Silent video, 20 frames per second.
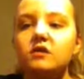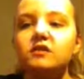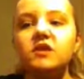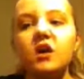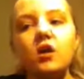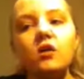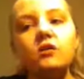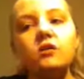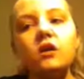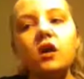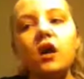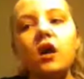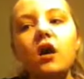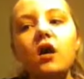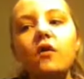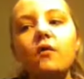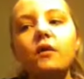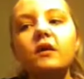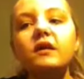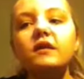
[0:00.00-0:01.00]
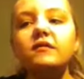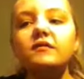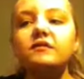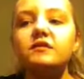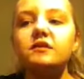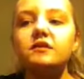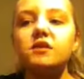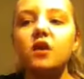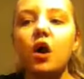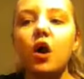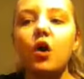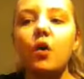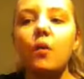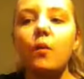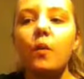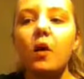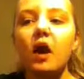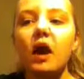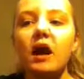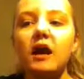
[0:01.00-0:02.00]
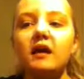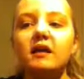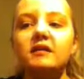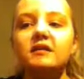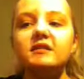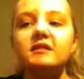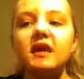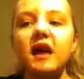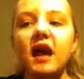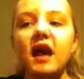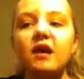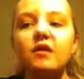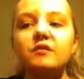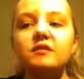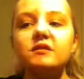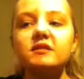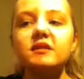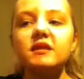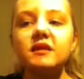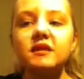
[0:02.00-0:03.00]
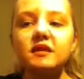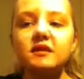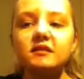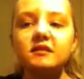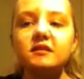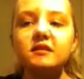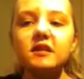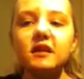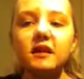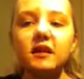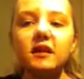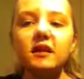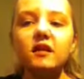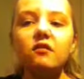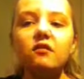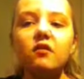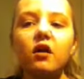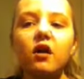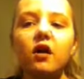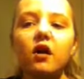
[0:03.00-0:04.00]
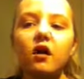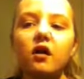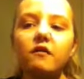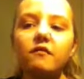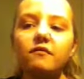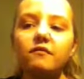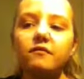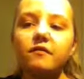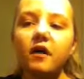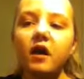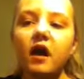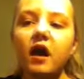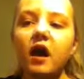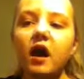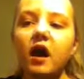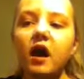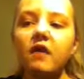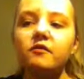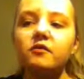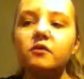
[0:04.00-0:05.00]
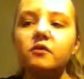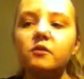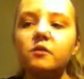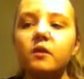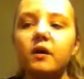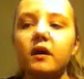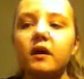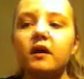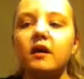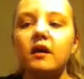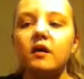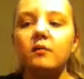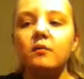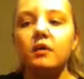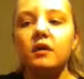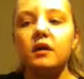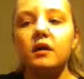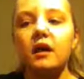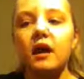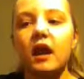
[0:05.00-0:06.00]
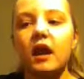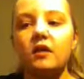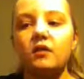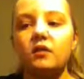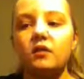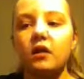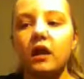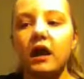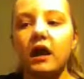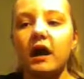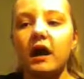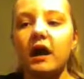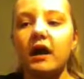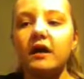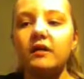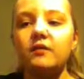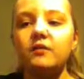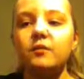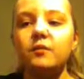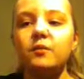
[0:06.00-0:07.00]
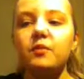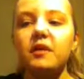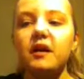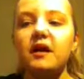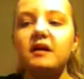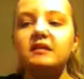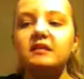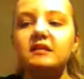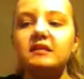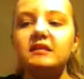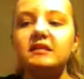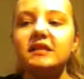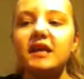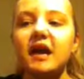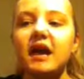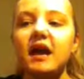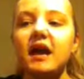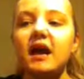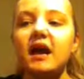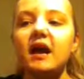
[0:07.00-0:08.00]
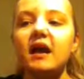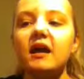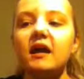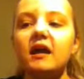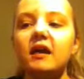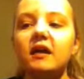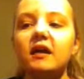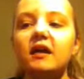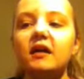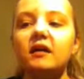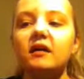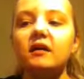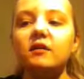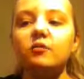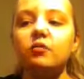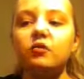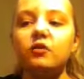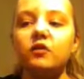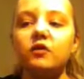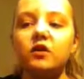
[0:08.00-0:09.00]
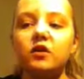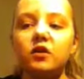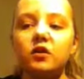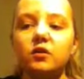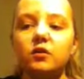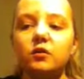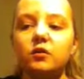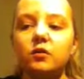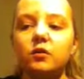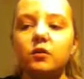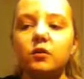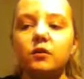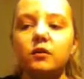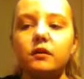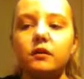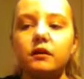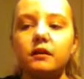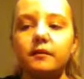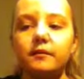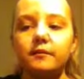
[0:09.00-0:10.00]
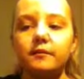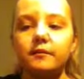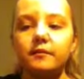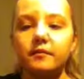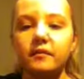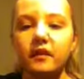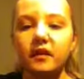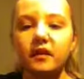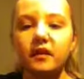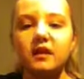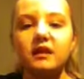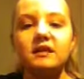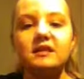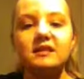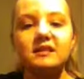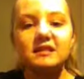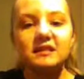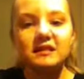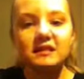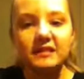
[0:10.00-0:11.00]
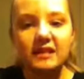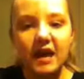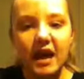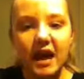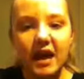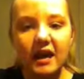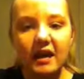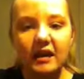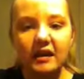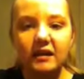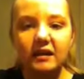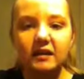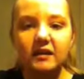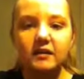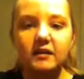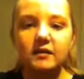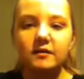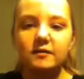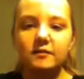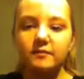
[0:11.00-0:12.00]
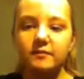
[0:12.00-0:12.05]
Don't know if Snow White's house is near or far away, but I know I had the best day with you today.